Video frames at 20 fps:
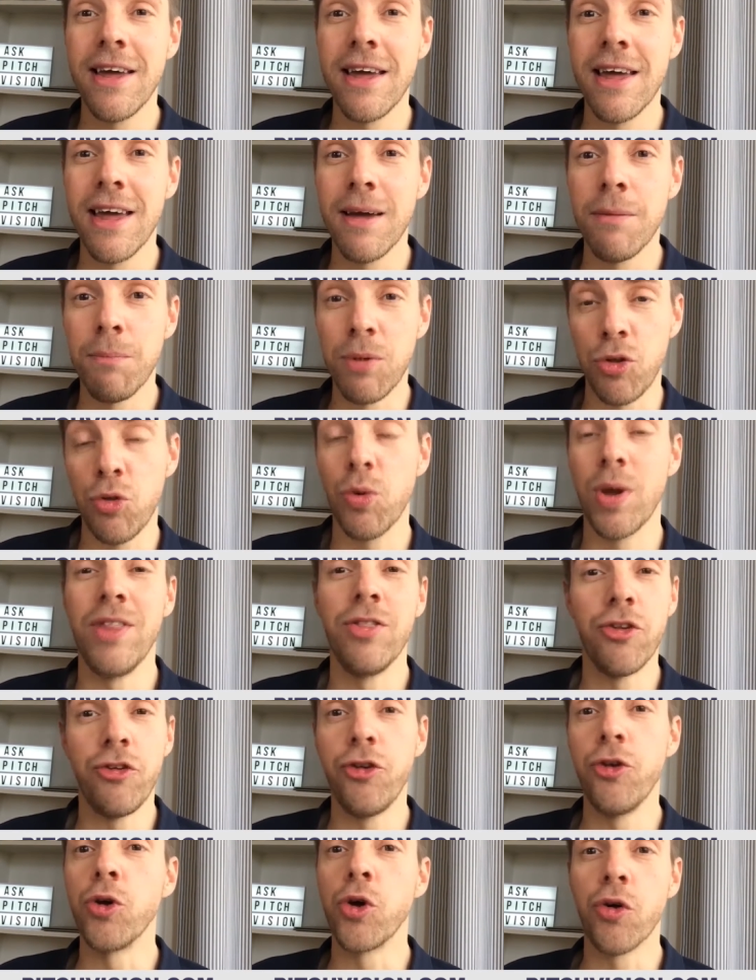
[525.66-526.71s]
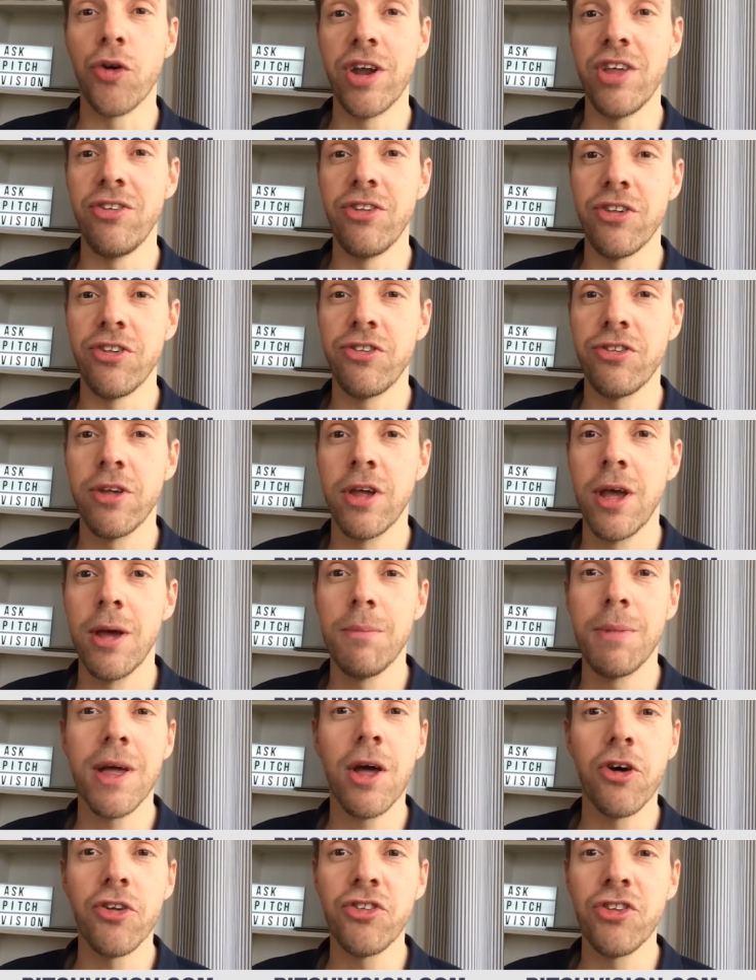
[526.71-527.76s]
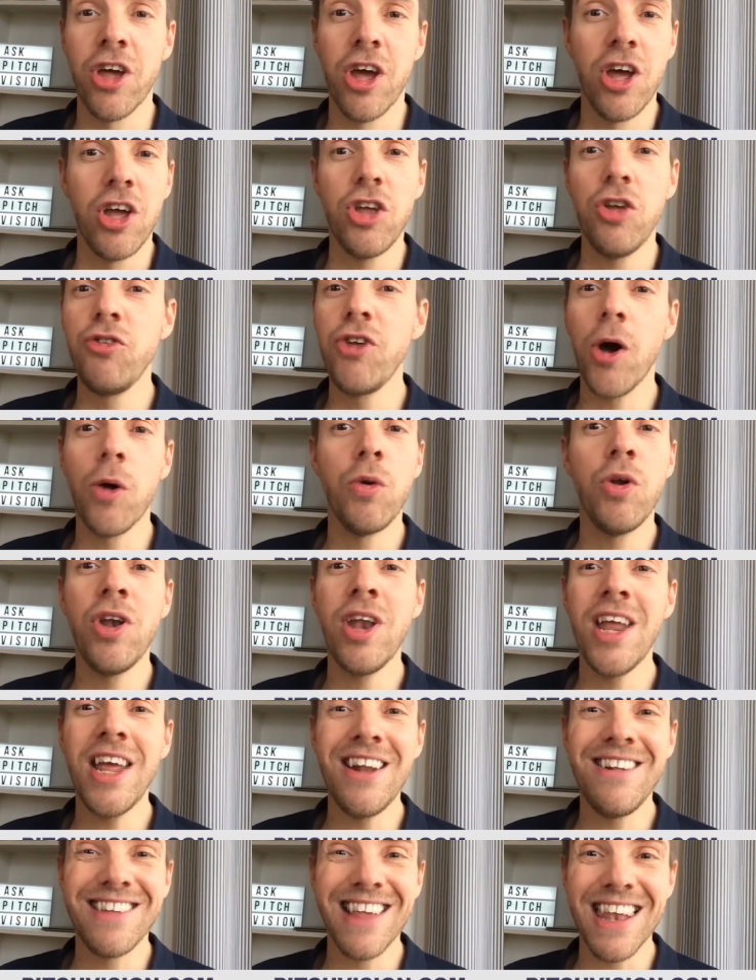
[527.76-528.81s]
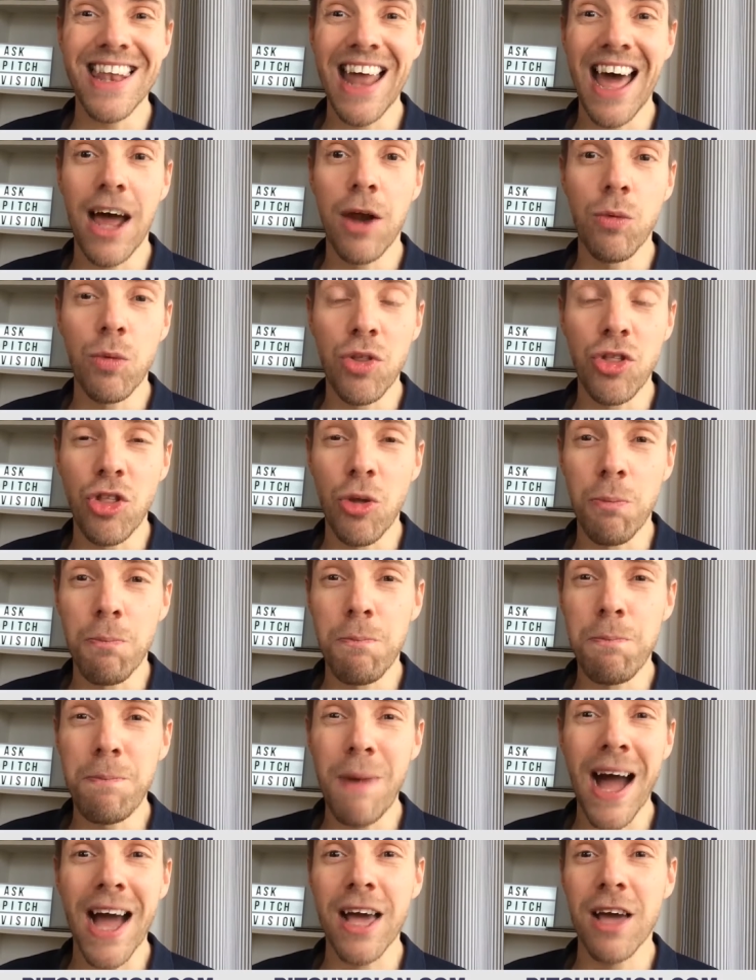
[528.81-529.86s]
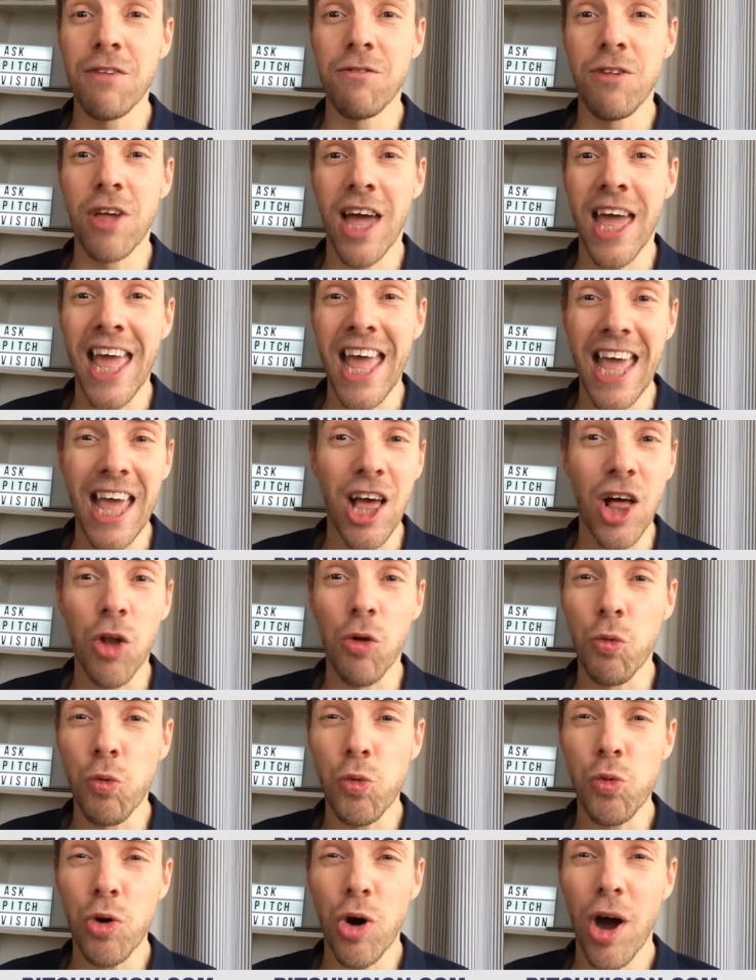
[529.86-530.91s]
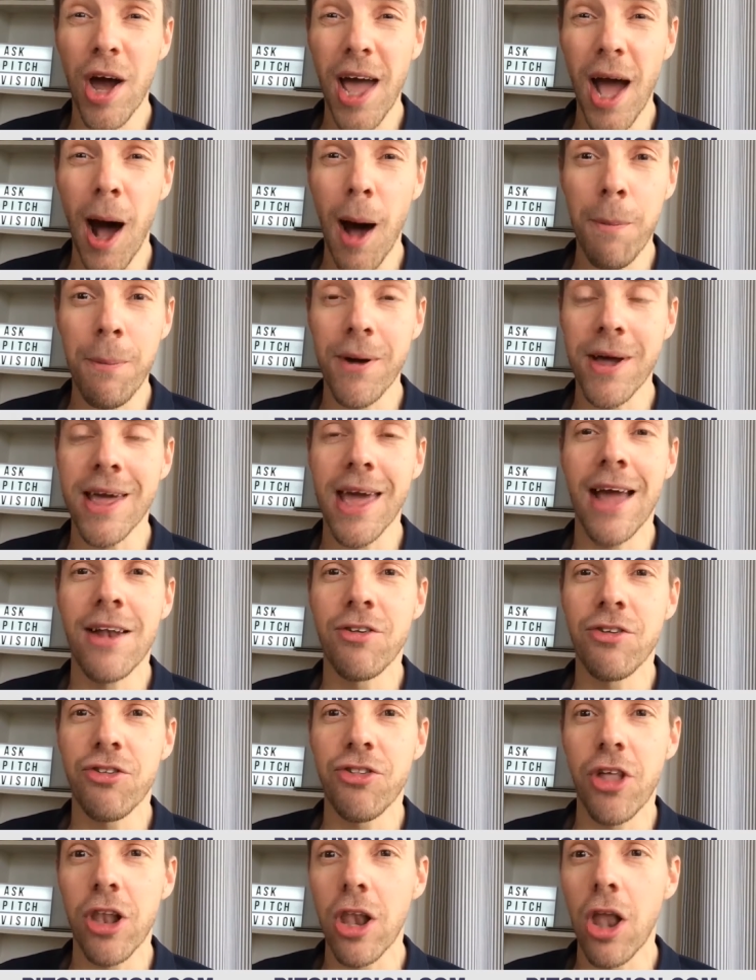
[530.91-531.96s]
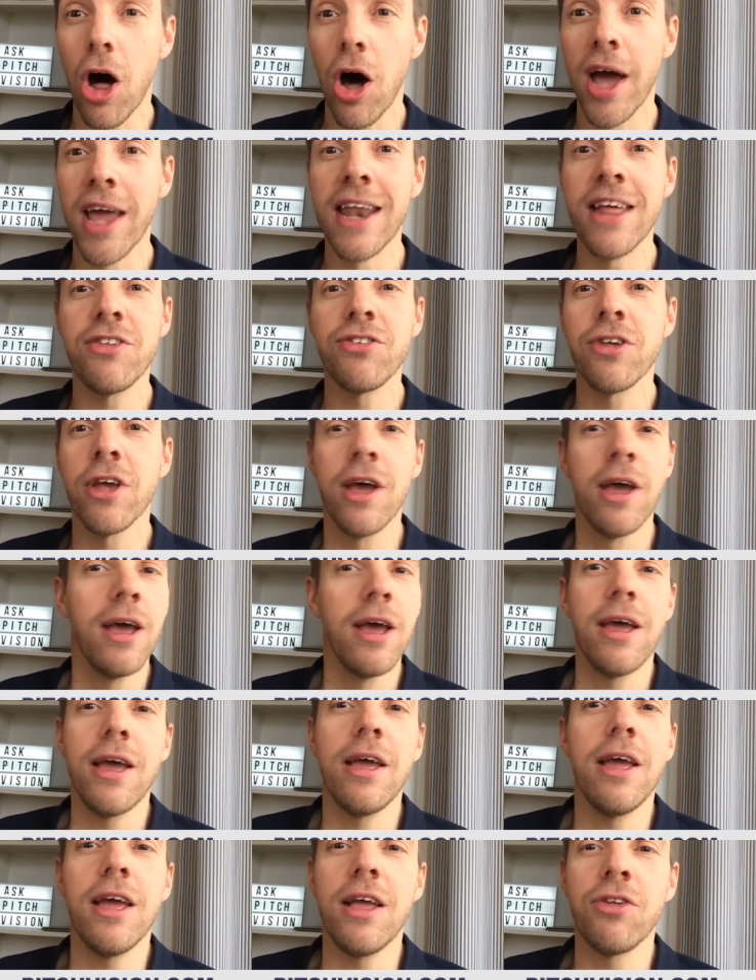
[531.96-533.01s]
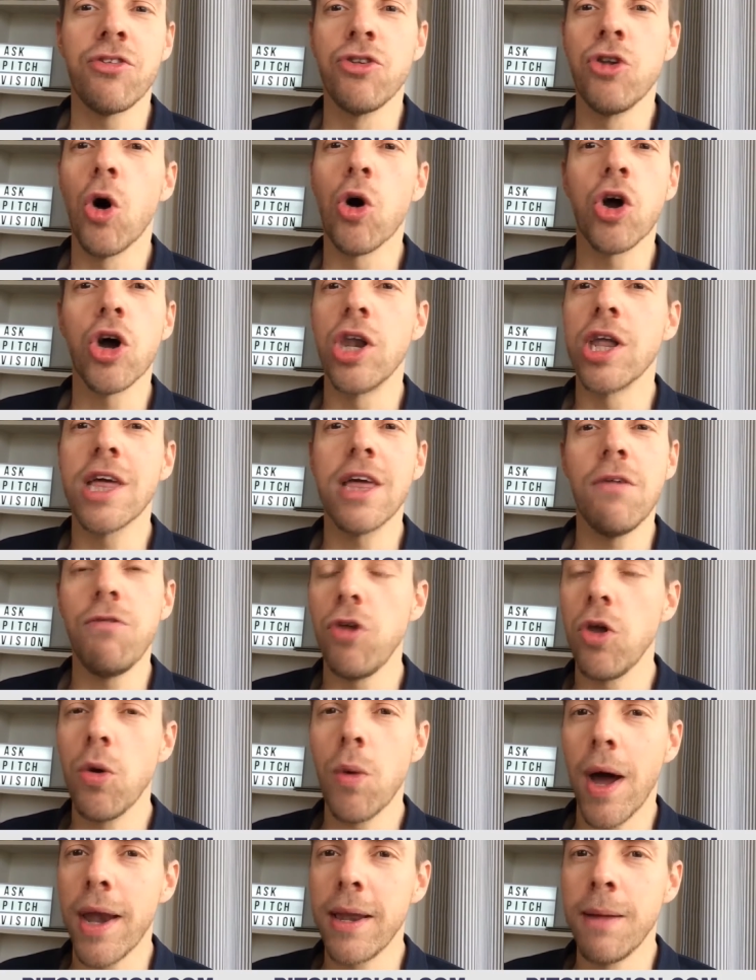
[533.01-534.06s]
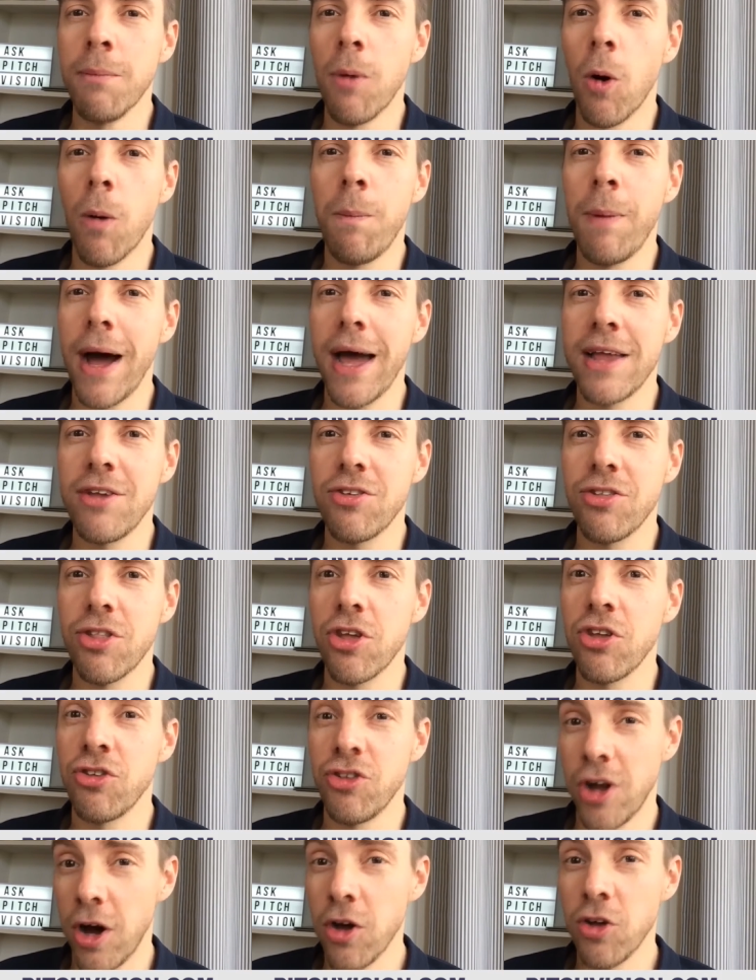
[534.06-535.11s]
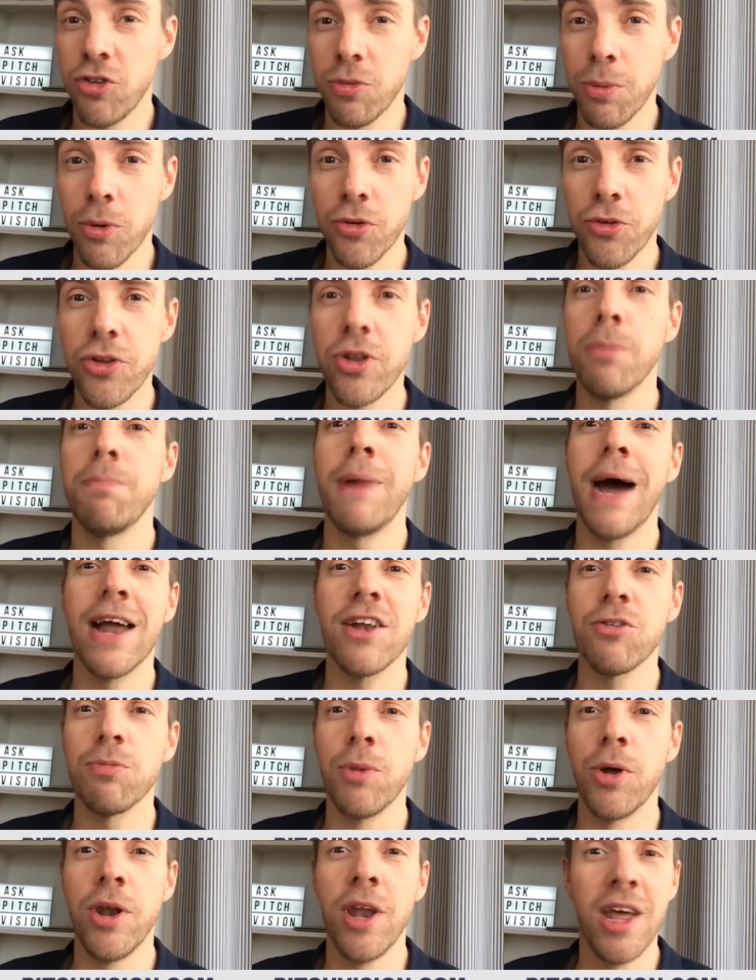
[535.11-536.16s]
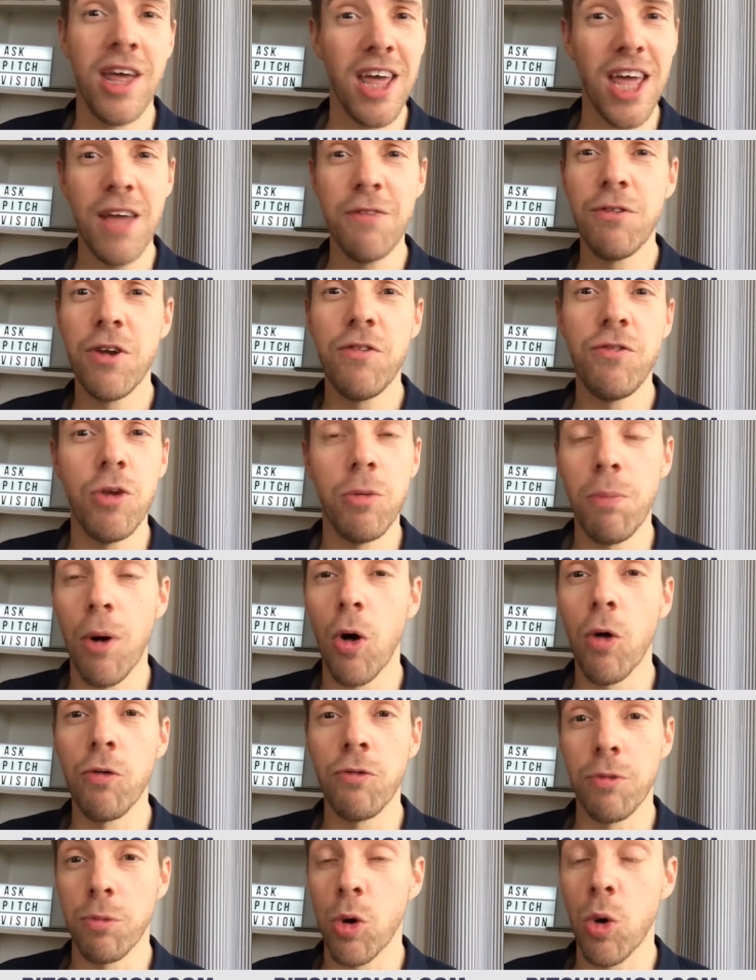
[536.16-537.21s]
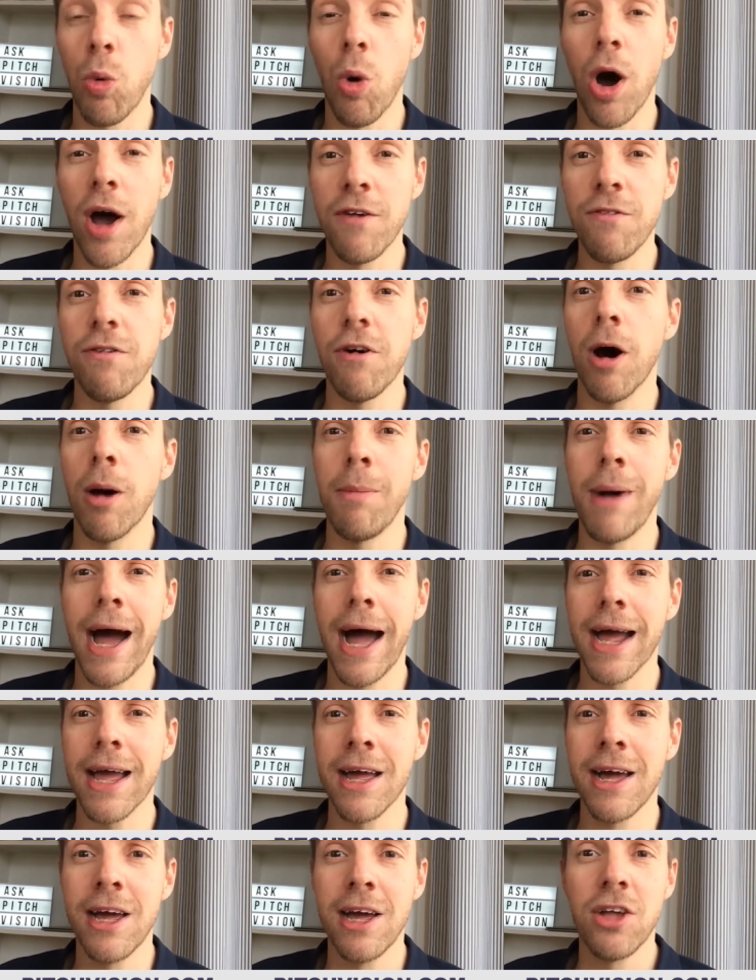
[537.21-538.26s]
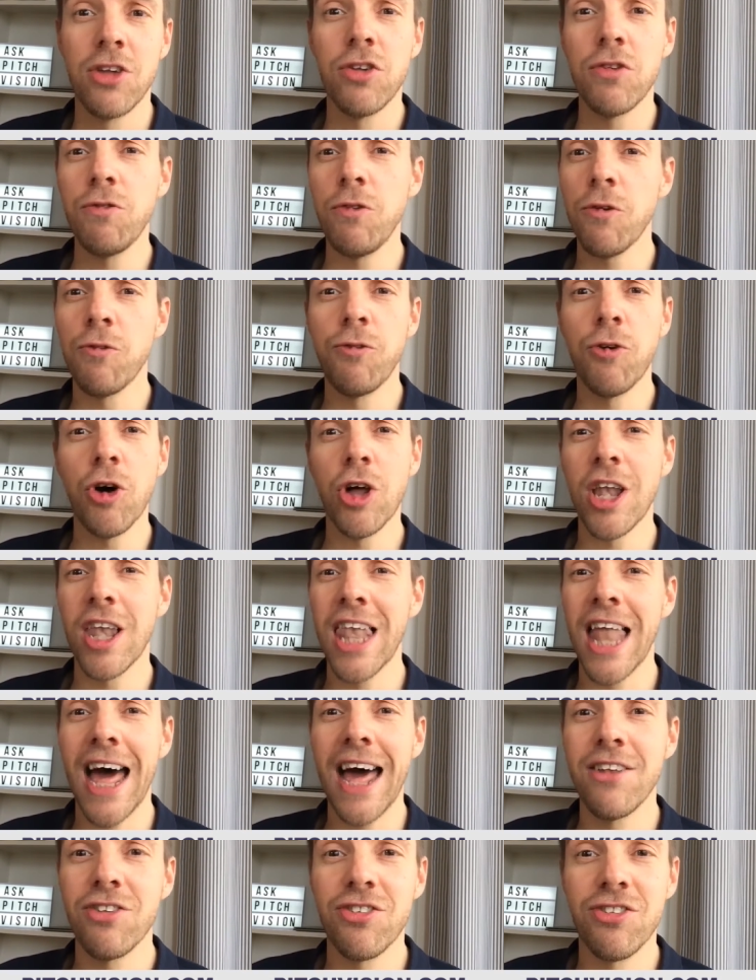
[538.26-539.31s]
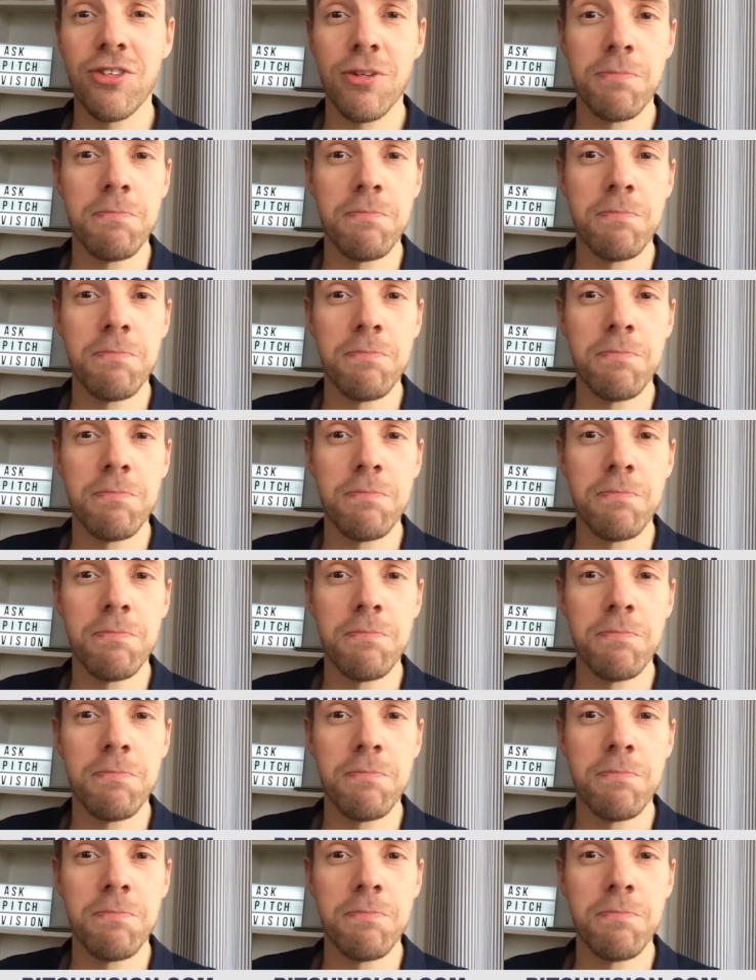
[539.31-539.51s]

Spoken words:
between the two creases, because you don't need to land with your back of your heel right up against the line. It's not going to give you any more pace that is noticeable to the batsman, even if you bowl from quite far back. If your foot lands,